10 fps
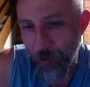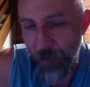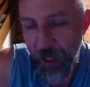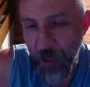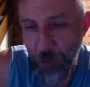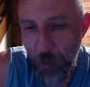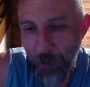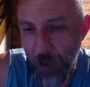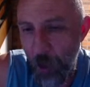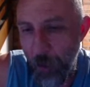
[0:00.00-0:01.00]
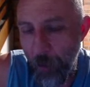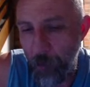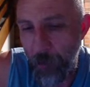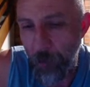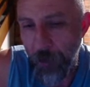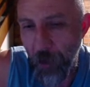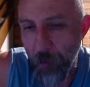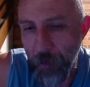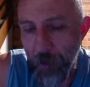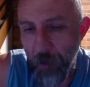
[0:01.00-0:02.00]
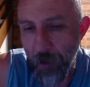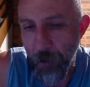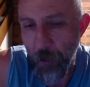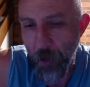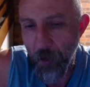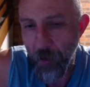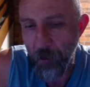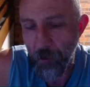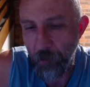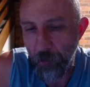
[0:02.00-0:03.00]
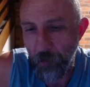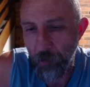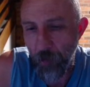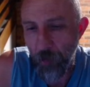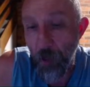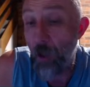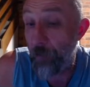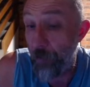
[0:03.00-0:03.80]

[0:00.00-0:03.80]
these are probably not going to be applicable to you, but you will know of